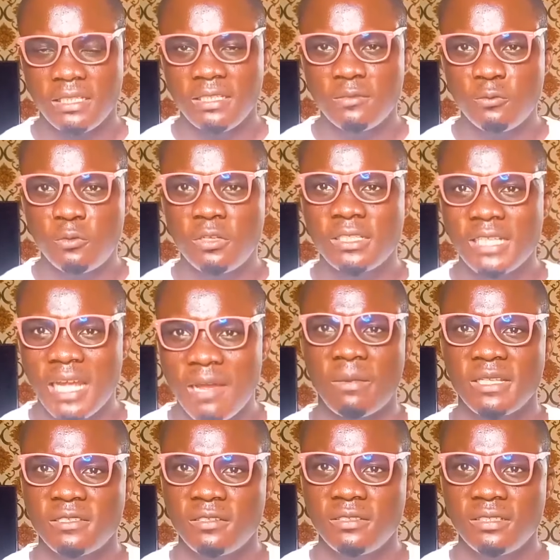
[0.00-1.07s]
Is what
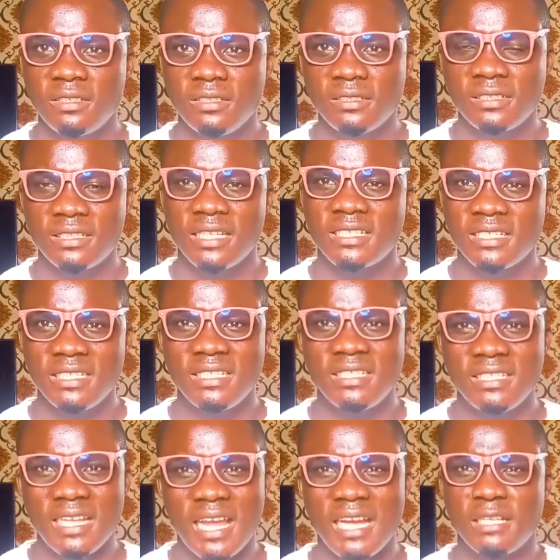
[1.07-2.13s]
Amazon search
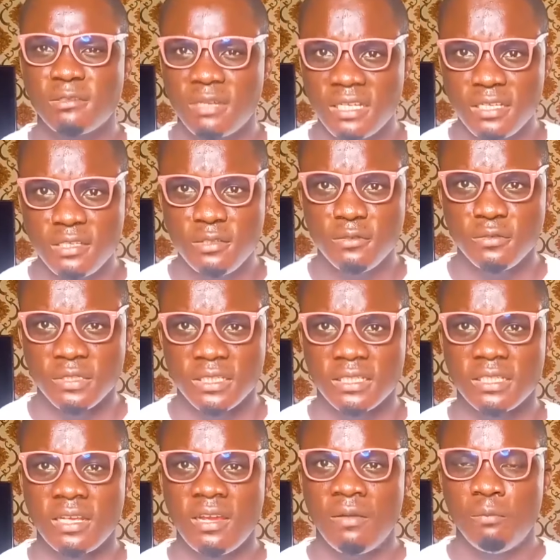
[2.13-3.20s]
engine actually
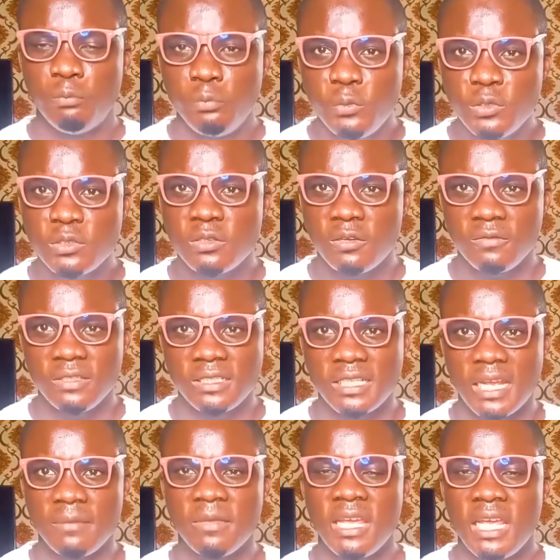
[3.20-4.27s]
uses most of the
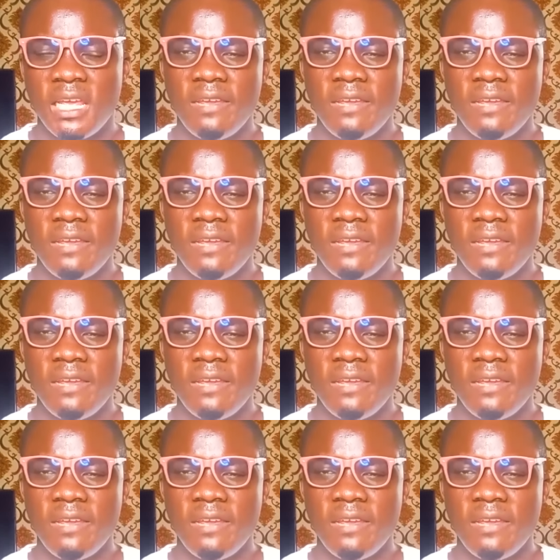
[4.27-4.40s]
time.